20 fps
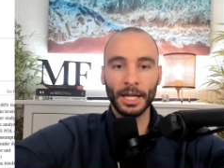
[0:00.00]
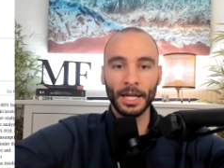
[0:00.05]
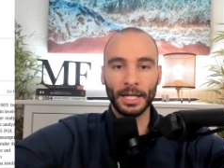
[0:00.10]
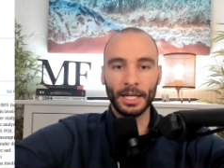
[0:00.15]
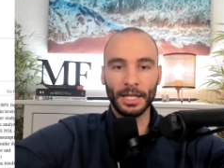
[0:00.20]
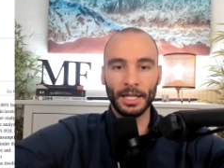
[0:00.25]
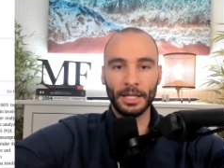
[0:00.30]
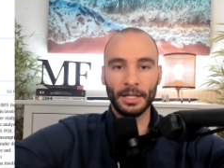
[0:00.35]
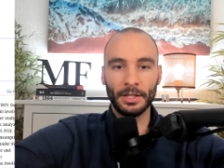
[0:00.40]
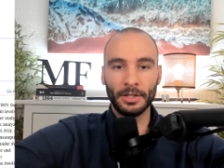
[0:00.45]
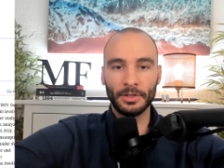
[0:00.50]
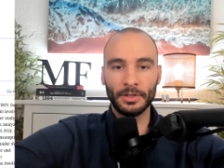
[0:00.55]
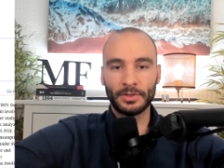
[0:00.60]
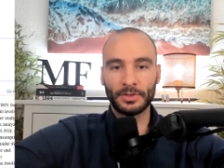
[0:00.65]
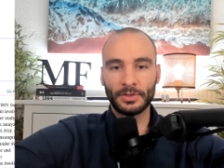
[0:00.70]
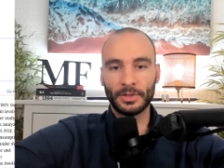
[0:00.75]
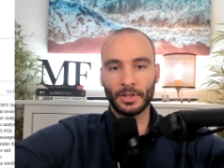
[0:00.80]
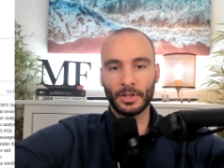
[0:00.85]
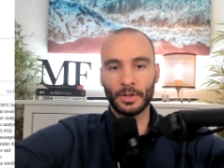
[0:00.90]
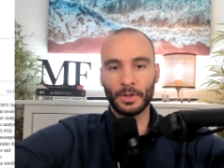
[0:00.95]

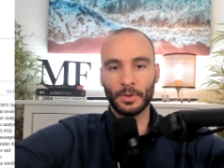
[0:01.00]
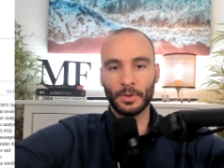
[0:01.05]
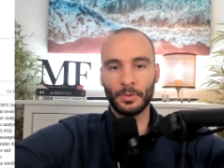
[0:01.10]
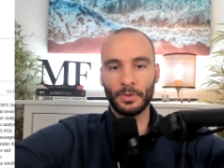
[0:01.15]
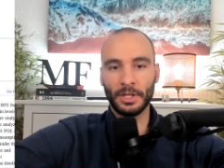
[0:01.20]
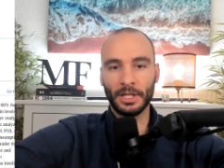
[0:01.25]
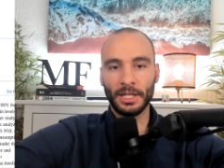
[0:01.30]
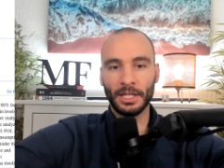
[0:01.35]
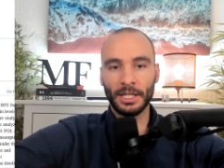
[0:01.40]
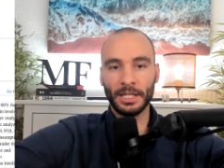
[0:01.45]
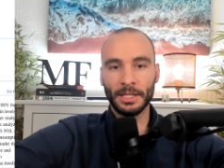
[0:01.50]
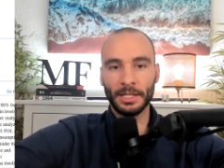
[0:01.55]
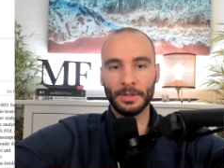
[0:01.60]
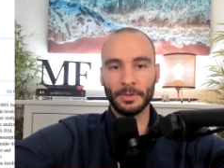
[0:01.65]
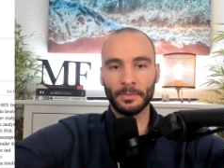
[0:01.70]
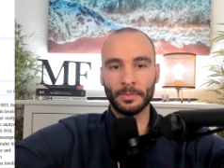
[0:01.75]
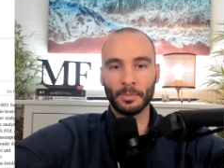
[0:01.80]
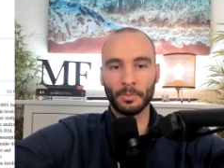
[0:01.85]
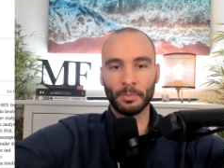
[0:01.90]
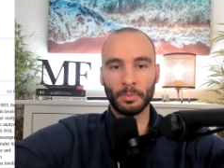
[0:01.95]
is
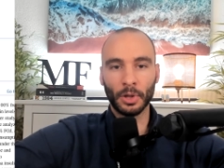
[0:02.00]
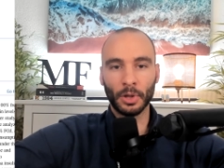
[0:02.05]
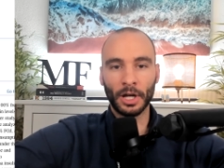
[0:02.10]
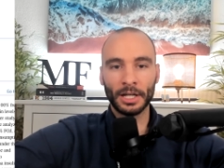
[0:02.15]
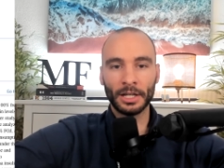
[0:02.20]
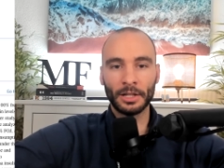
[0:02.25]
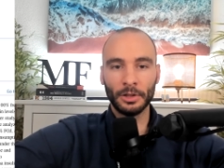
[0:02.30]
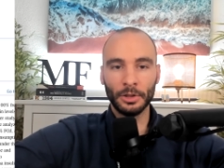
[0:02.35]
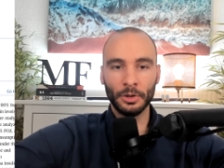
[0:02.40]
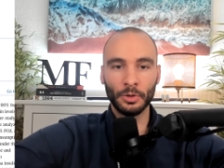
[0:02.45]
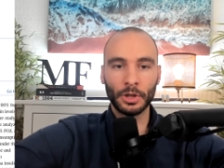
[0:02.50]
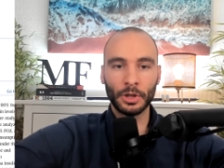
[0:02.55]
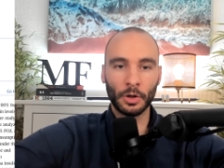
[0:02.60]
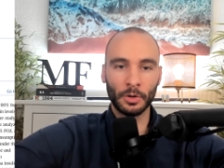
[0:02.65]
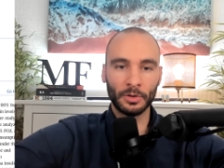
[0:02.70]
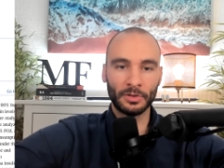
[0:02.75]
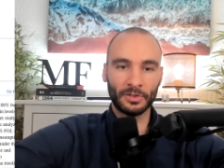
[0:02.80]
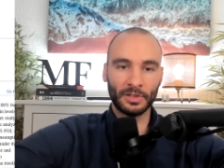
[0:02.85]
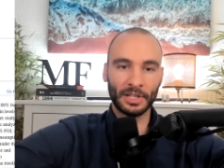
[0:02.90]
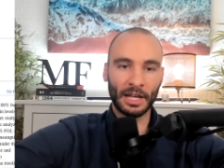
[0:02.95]
the blood
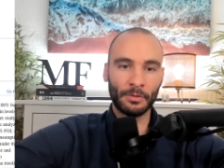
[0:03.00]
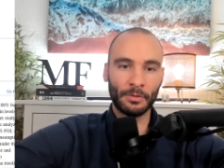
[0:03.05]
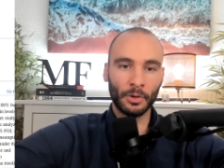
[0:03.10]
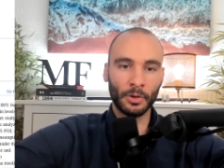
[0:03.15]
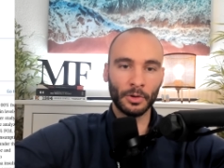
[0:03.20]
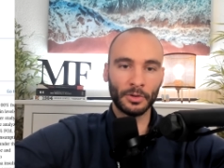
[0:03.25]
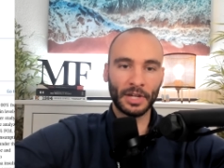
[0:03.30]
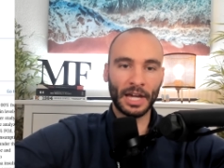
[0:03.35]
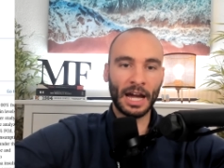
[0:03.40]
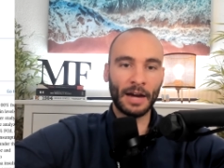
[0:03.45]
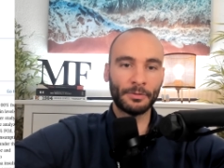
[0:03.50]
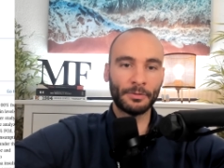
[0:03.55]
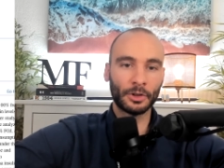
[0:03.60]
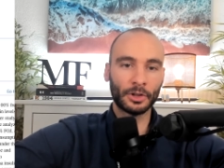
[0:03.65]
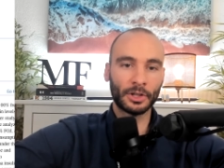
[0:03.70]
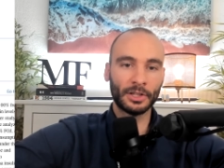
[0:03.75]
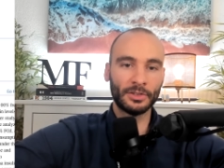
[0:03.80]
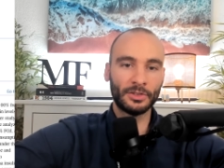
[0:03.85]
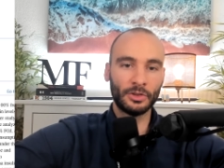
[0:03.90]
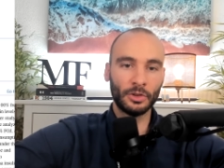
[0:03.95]
glucose levels after
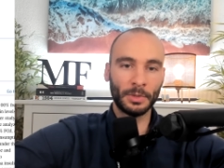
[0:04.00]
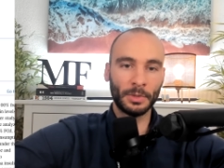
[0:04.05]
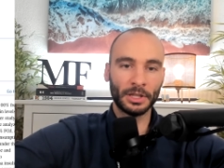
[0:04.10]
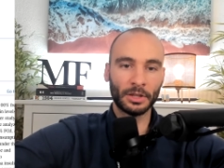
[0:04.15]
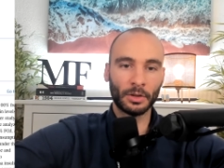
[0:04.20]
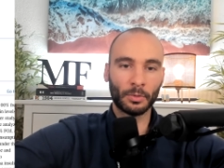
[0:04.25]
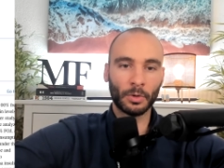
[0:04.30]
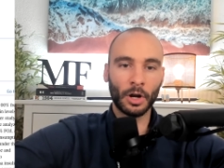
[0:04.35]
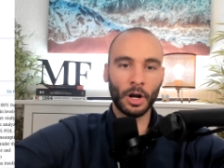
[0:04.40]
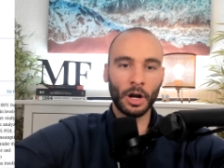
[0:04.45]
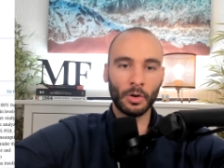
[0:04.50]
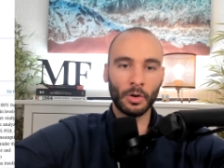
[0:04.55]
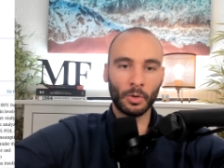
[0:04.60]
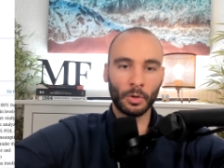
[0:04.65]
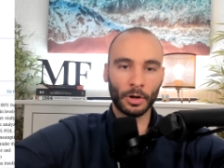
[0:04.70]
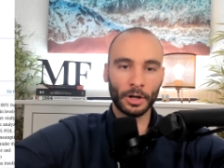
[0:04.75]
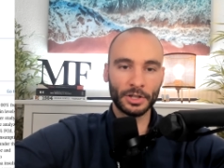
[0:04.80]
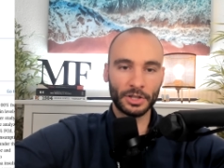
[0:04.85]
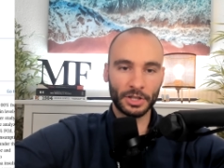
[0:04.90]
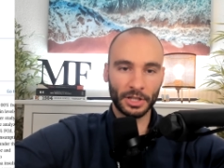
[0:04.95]
consuming the raw
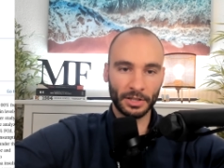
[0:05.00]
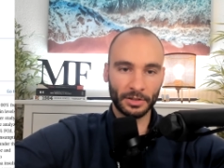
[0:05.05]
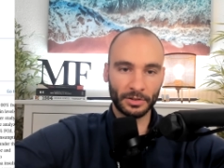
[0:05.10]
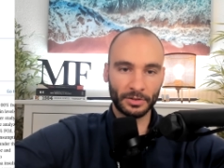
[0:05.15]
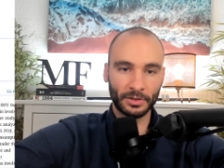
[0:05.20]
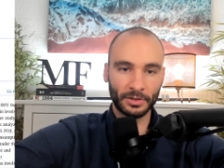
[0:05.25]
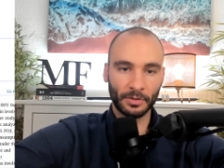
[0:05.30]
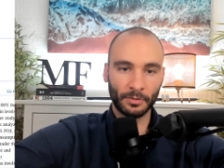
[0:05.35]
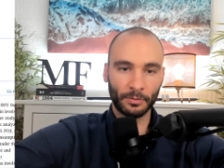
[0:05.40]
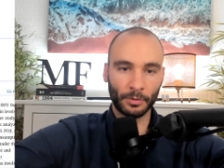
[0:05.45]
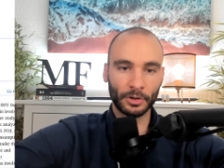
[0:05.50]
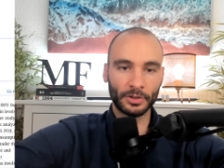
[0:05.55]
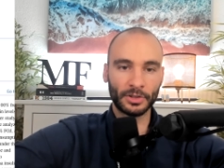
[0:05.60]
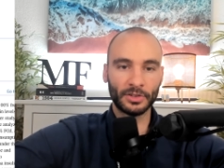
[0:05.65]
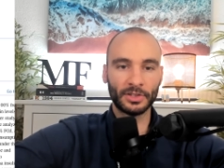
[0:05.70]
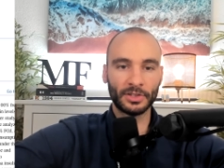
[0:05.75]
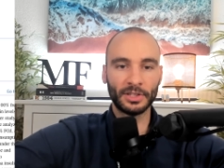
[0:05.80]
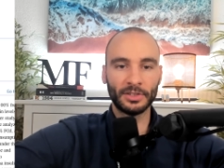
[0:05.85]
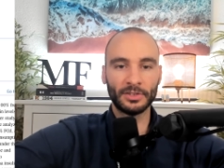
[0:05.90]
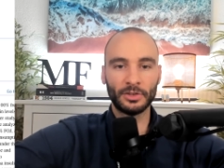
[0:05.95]
oranges
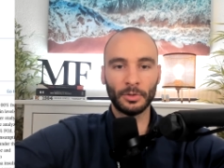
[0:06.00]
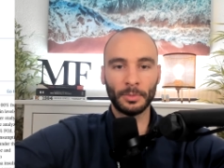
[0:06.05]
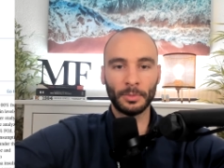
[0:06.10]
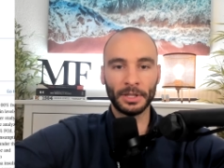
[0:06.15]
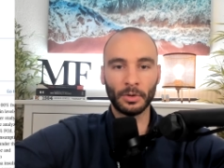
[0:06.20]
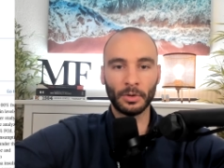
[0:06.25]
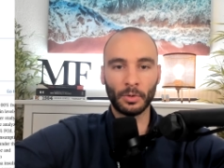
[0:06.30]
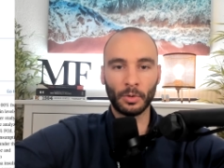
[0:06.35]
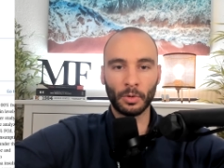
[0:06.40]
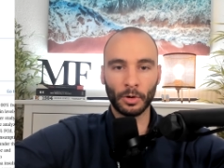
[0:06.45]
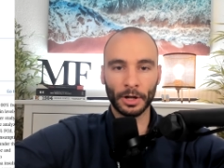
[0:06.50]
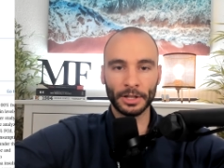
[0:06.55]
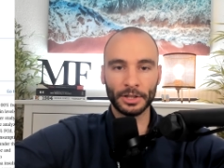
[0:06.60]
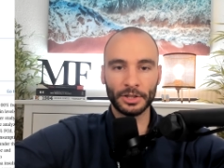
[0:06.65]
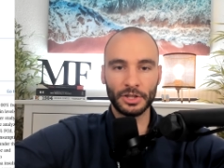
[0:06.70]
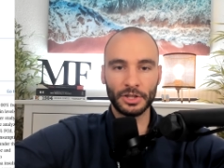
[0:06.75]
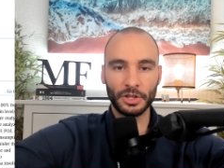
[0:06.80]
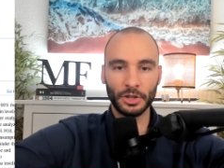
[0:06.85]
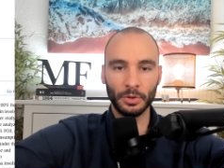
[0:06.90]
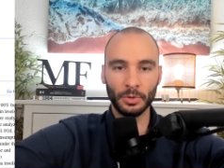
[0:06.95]
versus consuming the
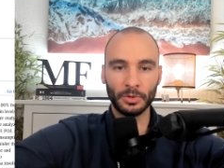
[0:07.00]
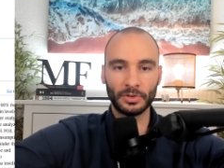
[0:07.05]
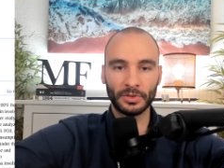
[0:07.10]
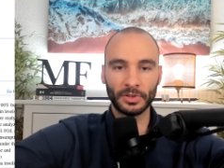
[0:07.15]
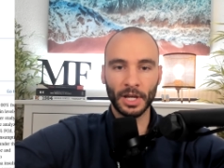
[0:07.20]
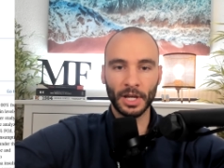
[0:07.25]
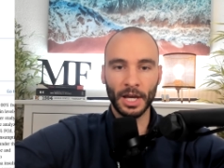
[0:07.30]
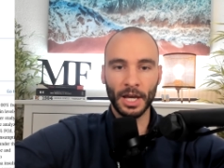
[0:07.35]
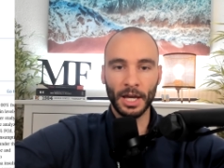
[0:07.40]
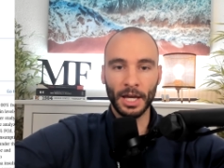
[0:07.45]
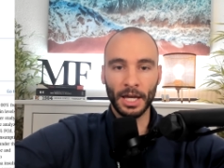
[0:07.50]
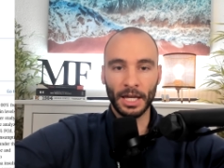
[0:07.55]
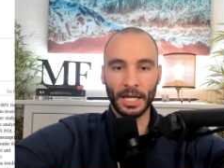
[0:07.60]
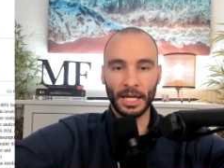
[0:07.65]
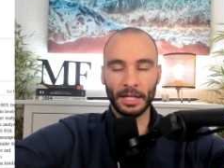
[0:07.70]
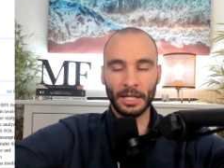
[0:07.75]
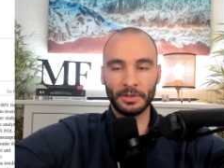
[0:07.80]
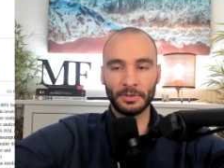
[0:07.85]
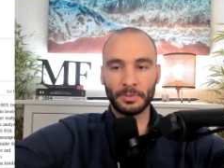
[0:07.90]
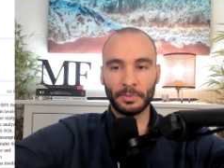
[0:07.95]
orange juice
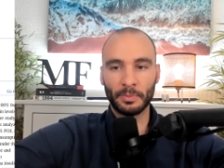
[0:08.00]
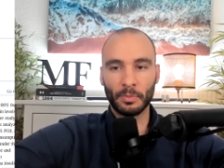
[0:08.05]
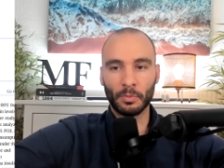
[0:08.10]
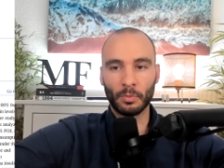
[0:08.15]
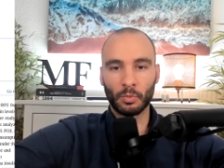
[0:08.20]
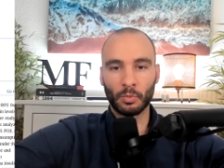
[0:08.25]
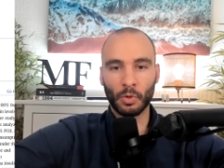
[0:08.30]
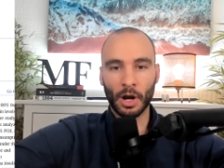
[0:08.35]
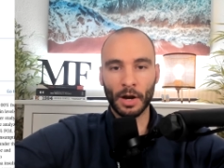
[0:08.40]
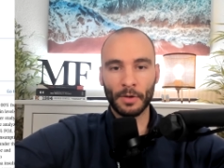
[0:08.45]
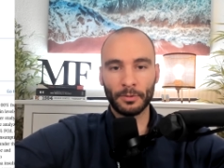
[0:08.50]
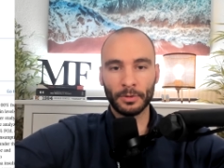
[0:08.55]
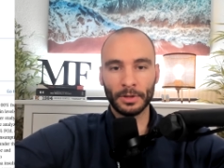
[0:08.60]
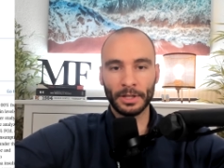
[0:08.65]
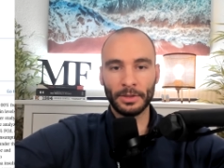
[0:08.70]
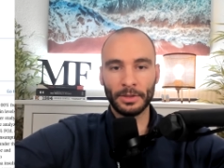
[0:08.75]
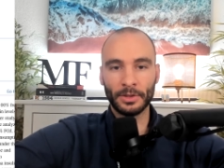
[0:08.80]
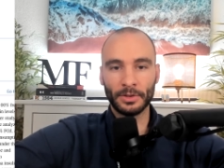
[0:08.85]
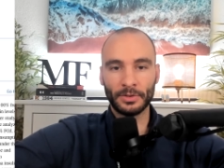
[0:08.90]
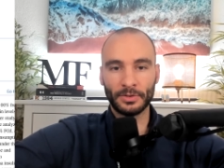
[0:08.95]
is
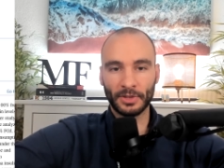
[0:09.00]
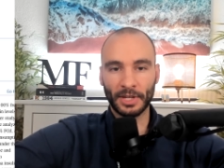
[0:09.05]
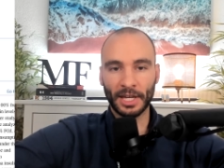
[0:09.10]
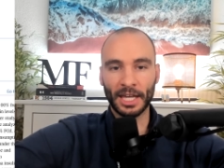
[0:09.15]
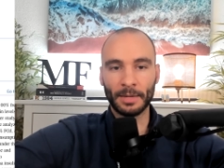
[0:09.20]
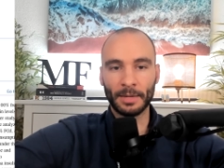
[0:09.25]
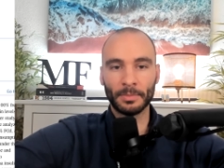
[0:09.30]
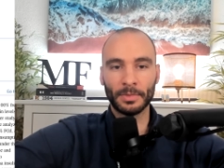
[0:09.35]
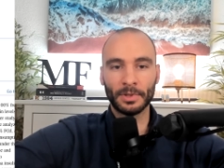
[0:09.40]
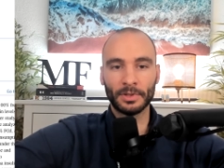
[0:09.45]
roughly the same.